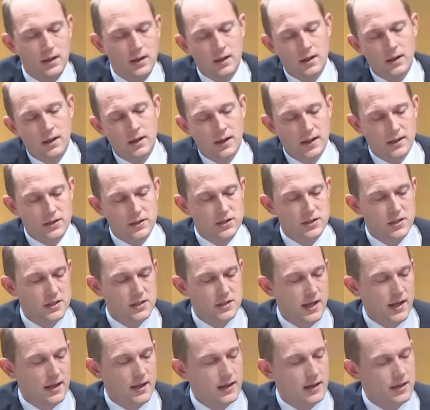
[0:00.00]
And just as
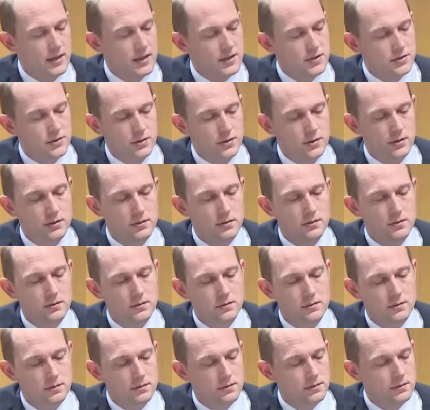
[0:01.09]
that initial
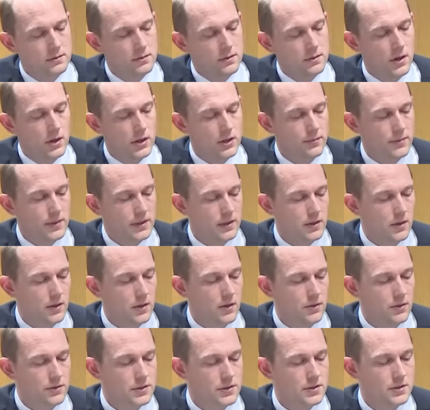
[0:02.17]
argument
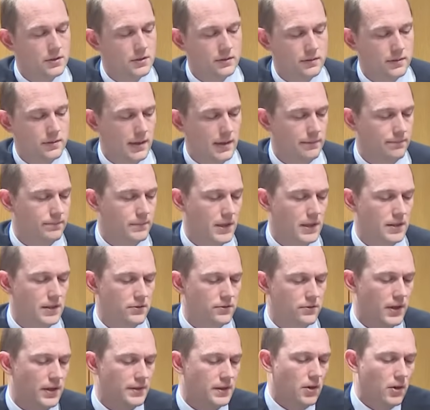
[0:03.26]
goes, I do
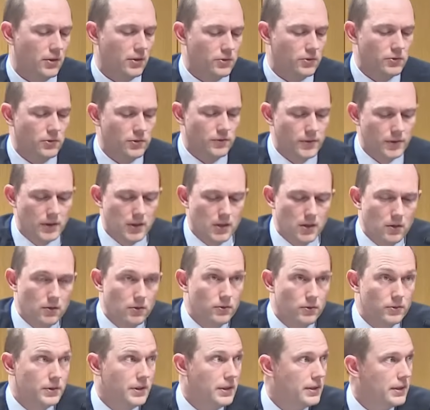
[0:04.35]
find that the article of the
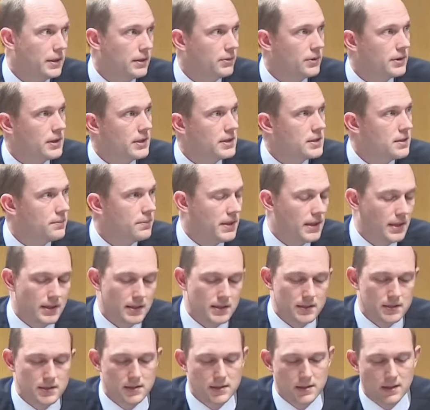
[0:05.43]
code dealing with these
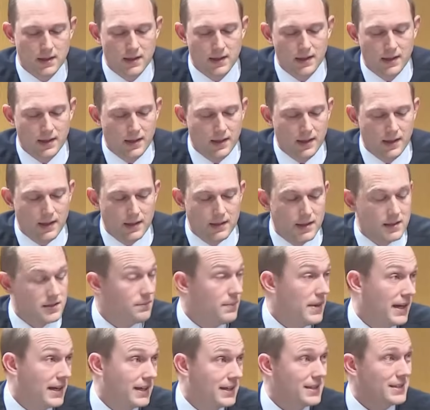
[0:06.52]
subpoenas
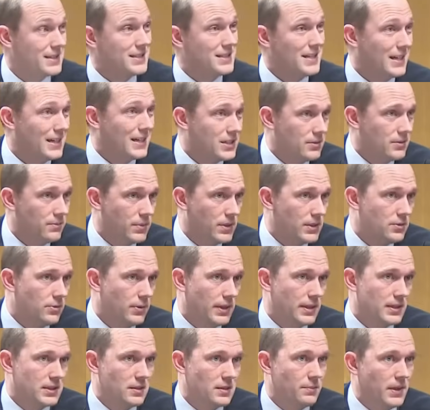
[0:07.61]
doesn't make a distinction
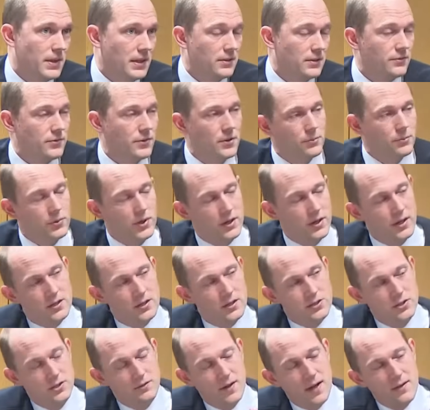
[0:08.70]
between a subpoena for the
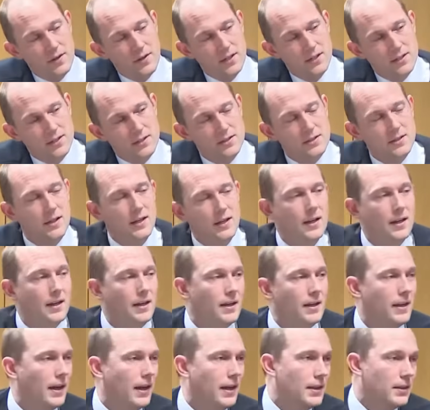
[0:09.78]
production of evidence
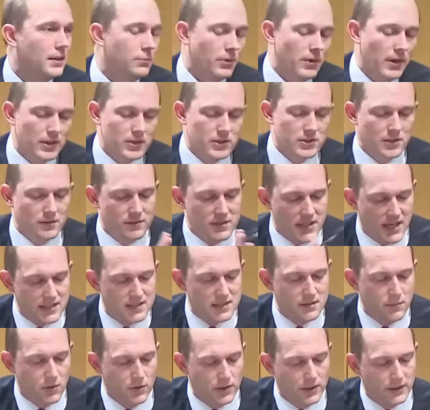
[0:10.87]
and the production of
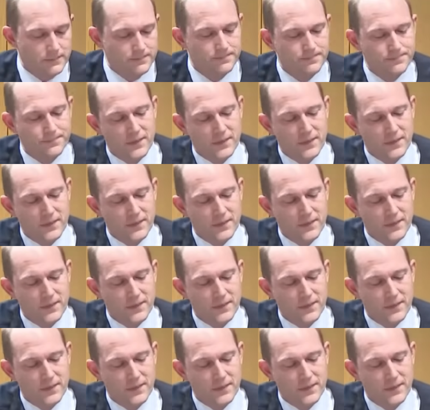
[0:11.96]
testimony.